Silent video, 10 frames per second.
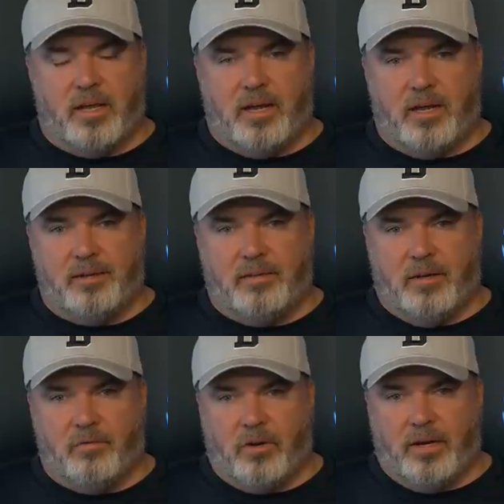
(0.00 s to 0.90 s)
I, I,
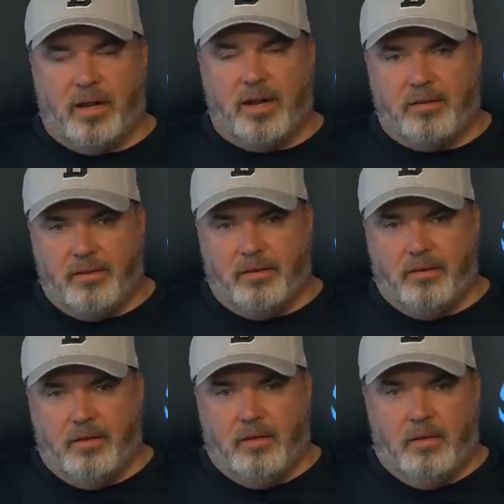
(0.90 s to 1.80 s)
I really like the
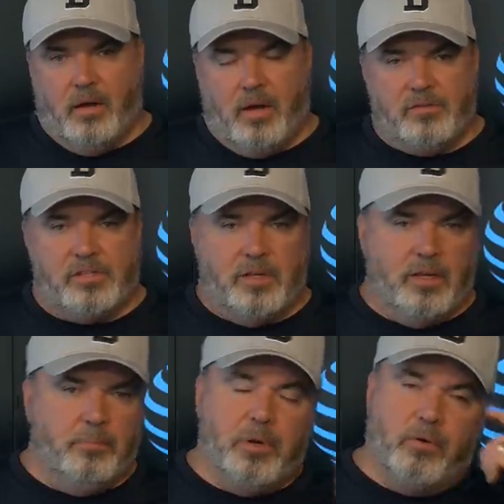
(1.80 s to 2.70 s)
obviously
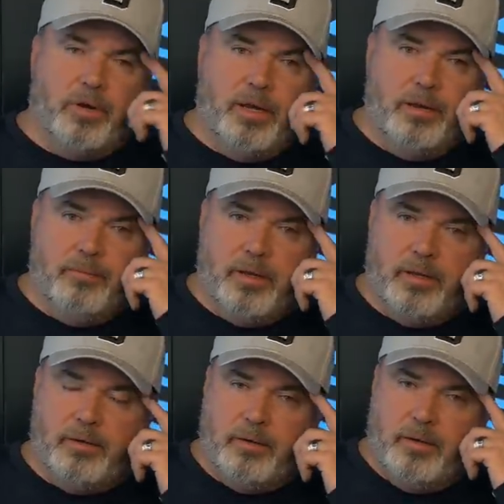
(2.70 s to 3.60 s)
the ability
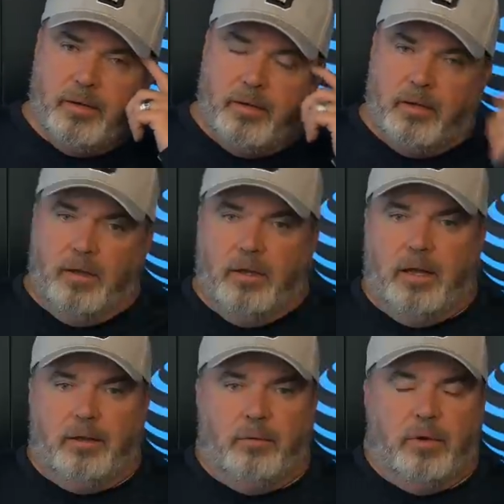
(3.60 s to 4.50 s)
and
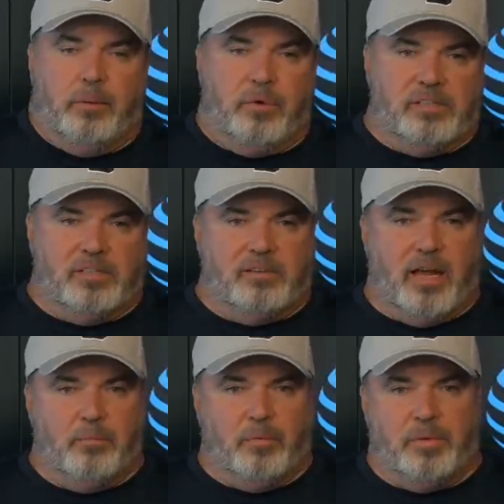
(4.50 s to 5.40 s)
and what he brings to the
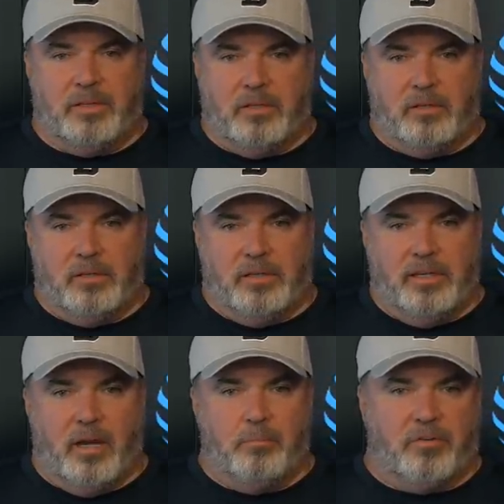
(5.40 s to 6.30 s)
table, but the the
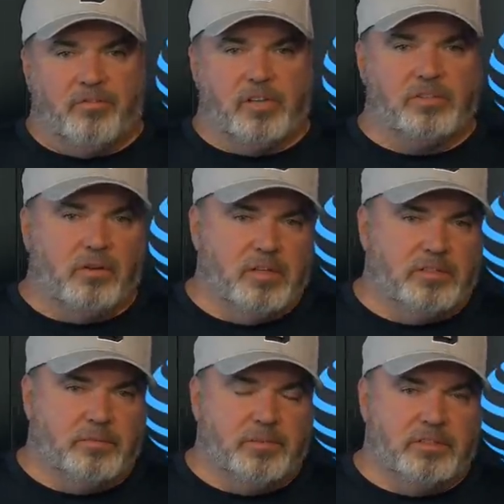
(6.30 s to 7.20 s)
young
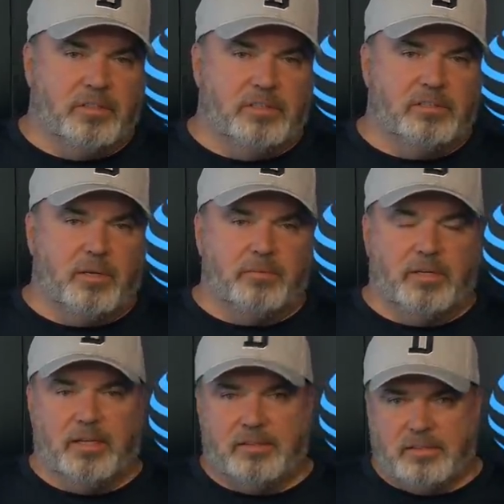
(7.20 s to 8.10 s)
professionalism is, is
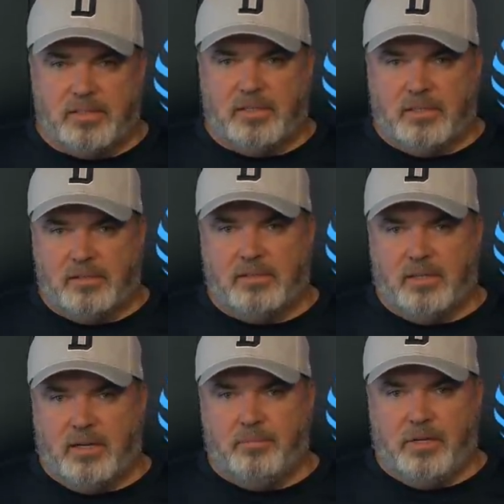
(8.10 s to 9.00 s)
something that's
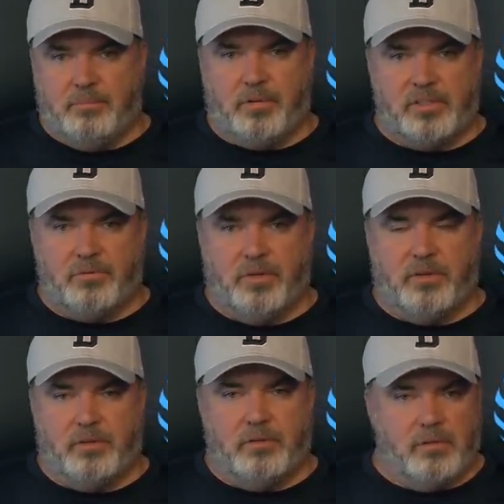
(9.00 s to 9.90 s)
uh, I've been impressed
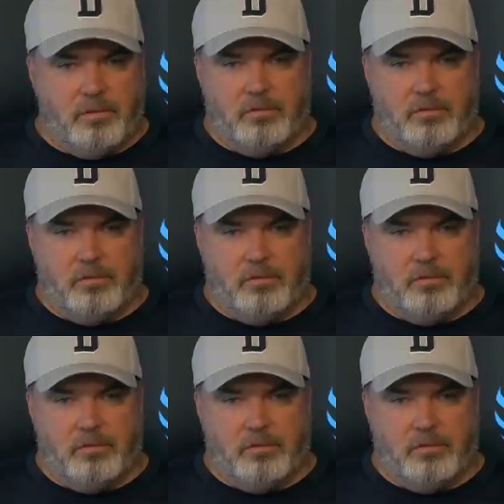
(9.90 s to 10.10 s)
with, and